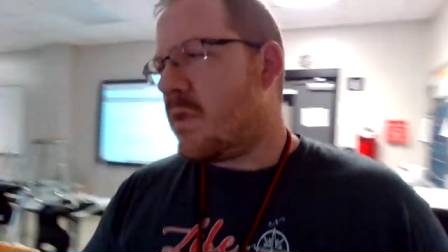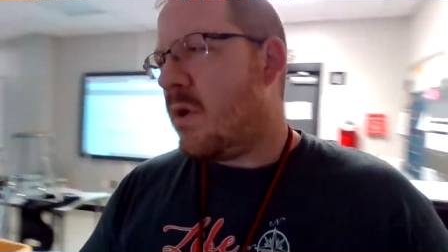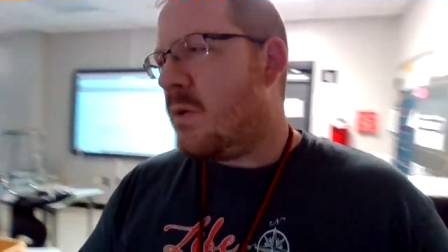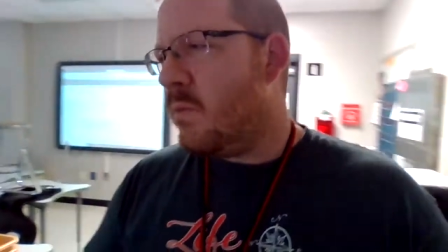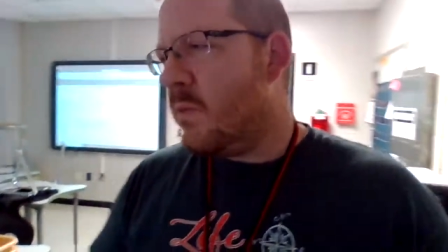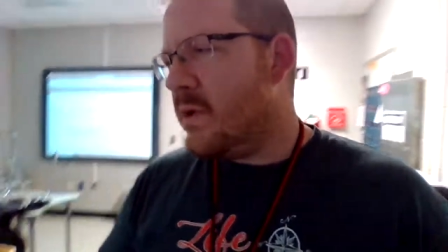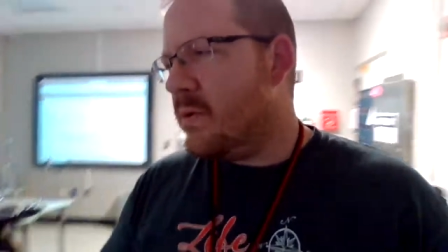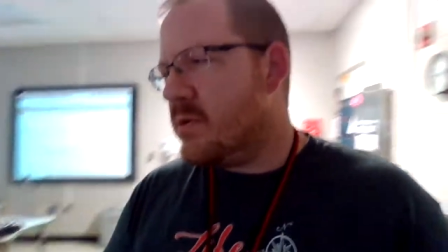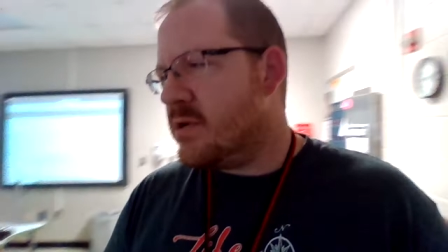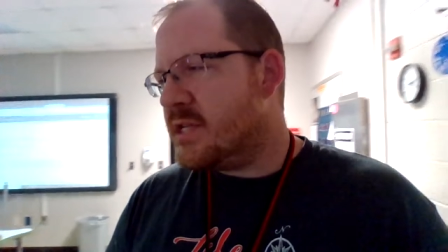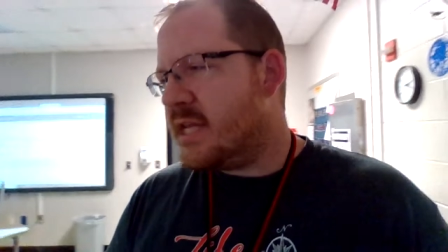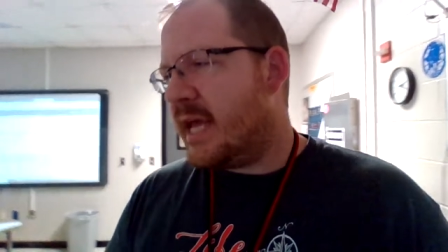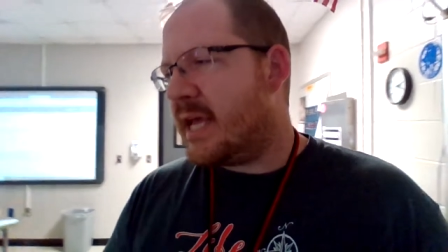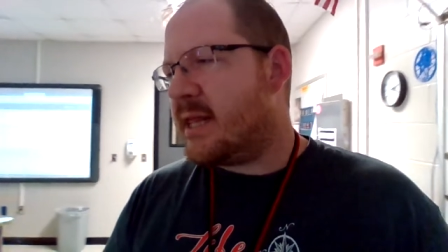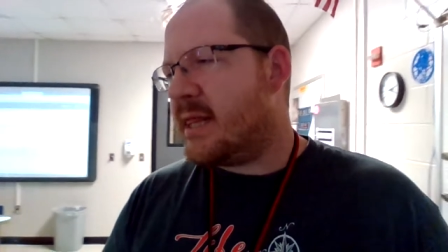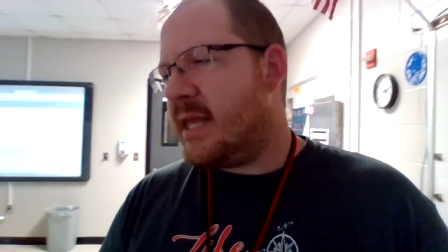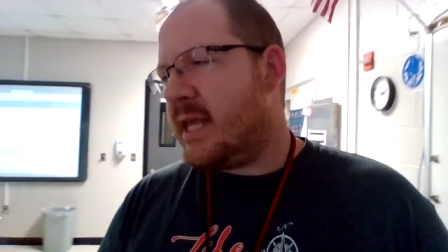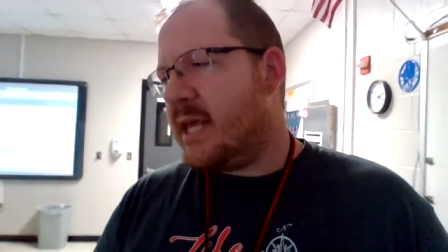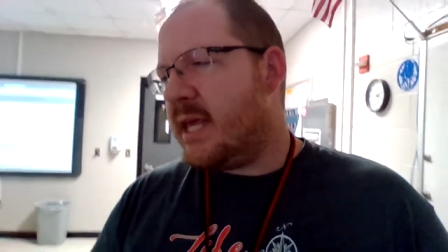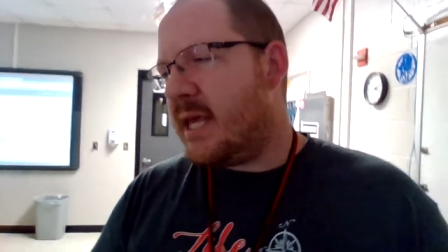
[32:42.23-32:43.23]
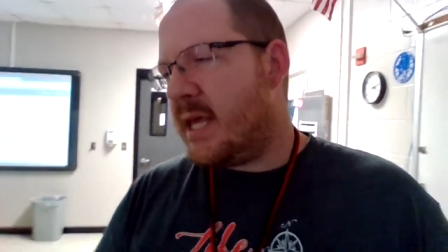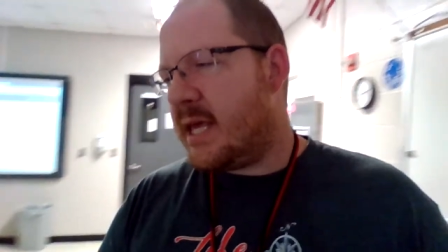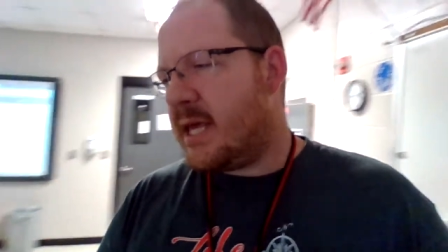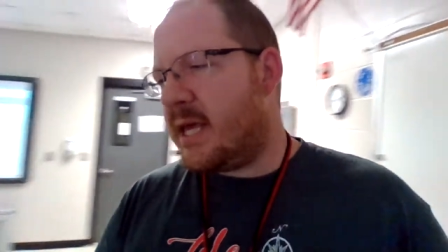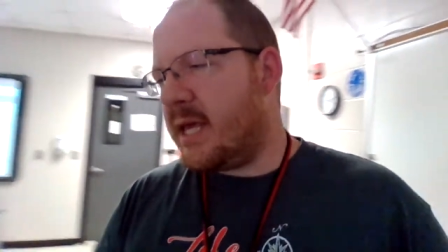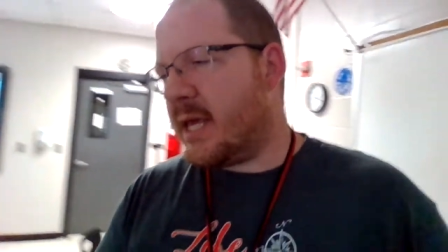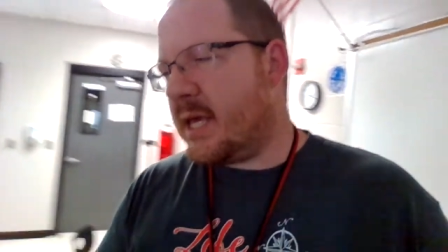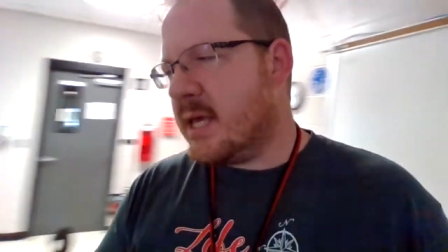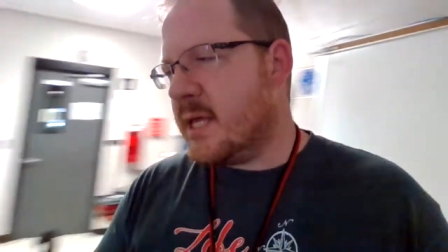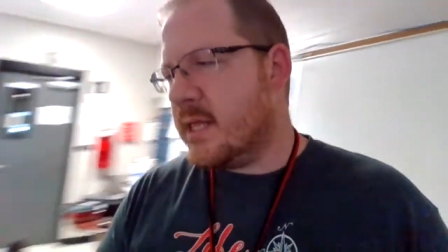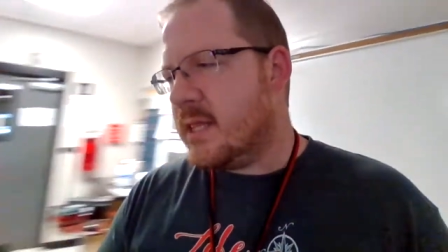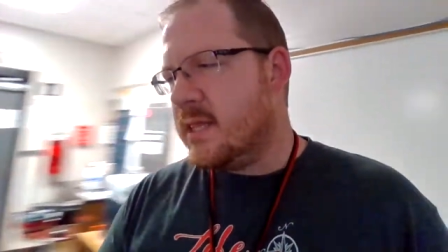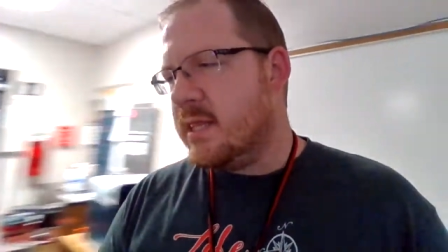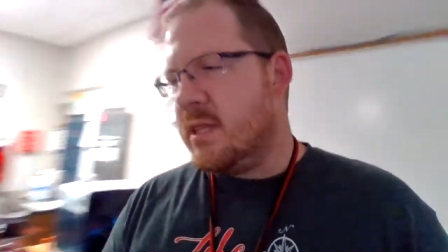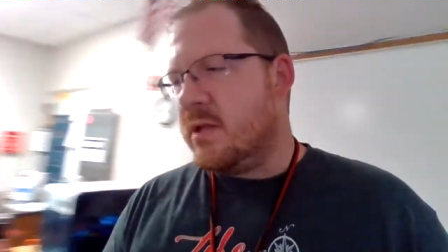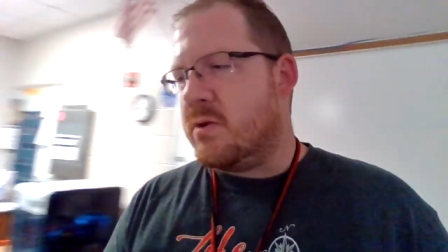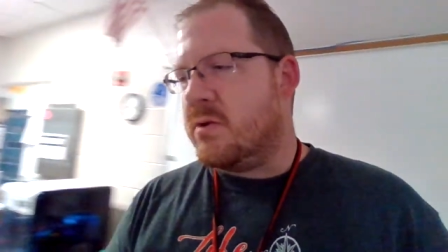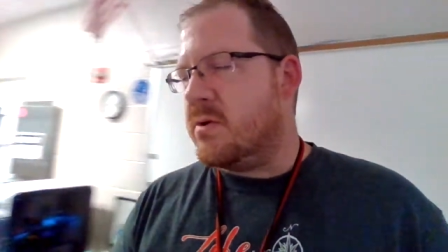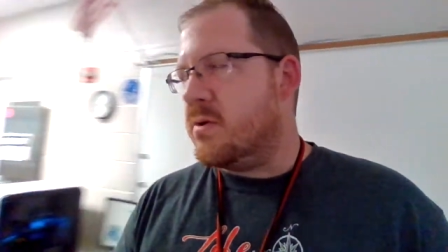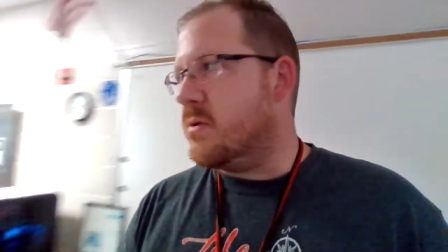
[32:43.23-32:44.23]
we will take the
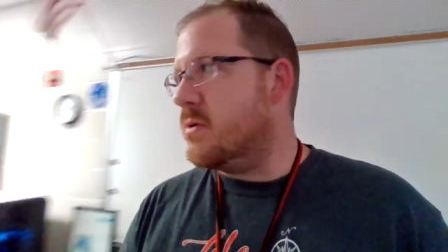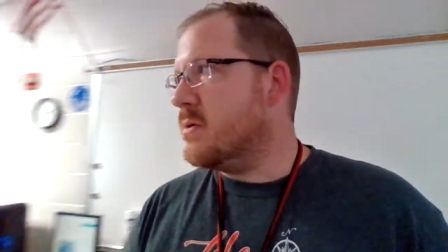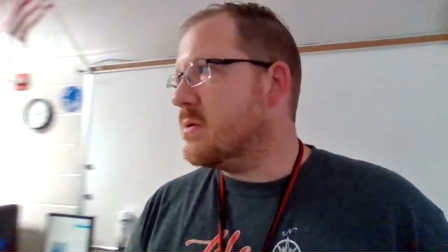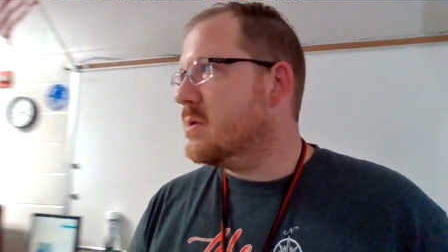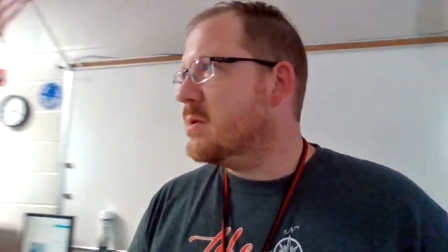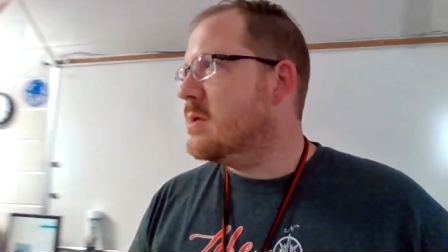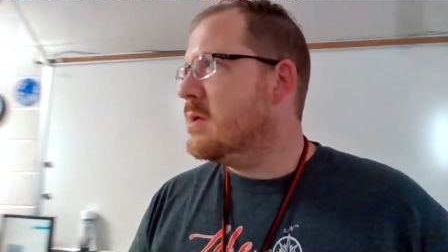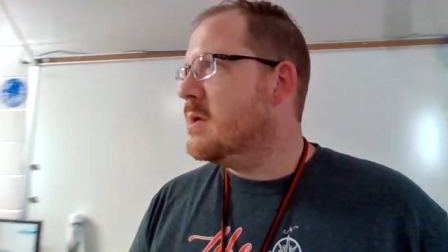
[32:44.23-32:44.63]
little